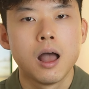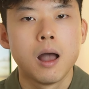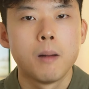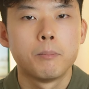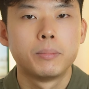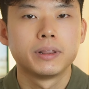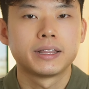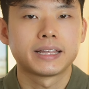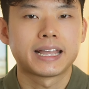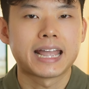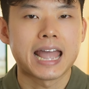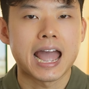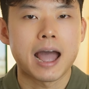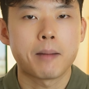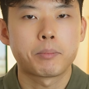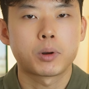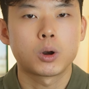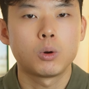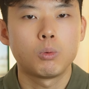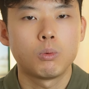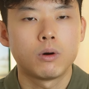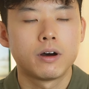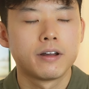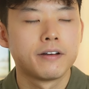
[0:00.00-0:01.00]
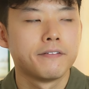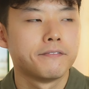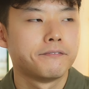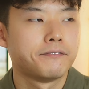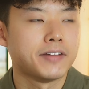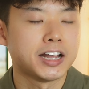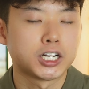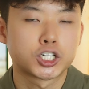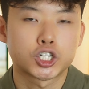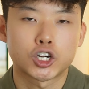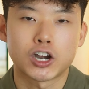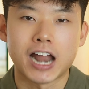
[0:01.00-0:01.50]
but the Capital One
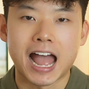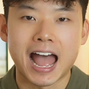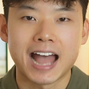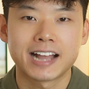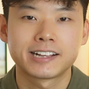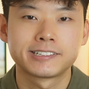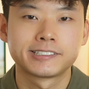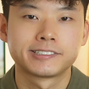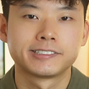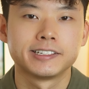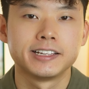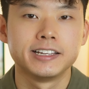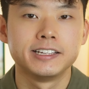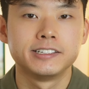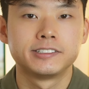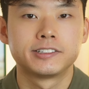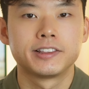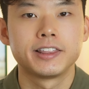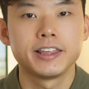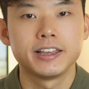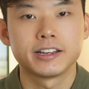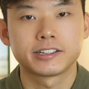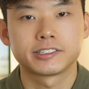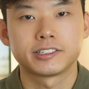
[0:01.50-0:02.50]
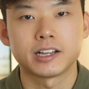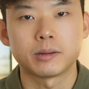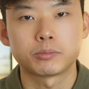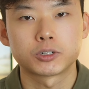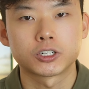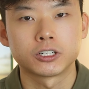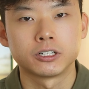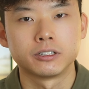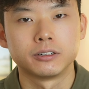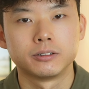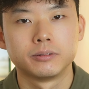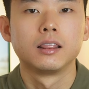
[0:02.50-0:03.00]
Venture X is the
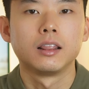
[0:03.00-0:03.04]
exception.